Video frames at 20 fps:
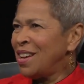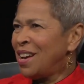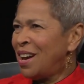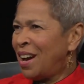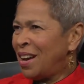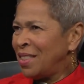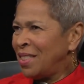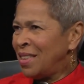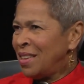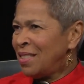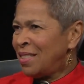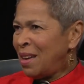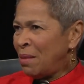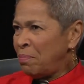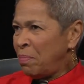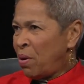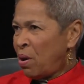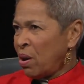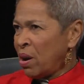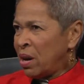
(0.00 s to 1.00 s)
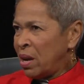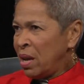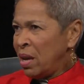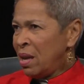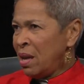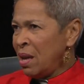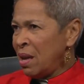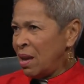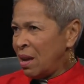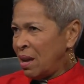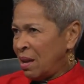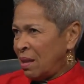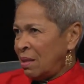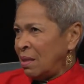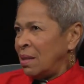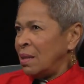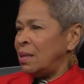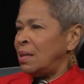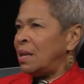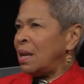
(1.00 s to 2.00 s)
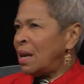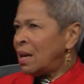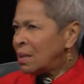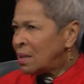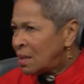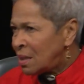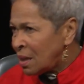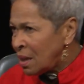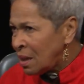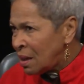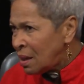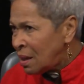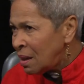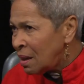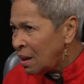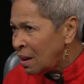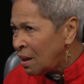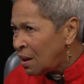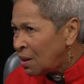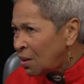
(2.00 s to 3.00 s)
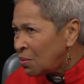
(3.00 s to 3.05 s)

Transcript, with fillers: Mm-hmm. I think that party mm-hmm. and the dancing mm-hmm.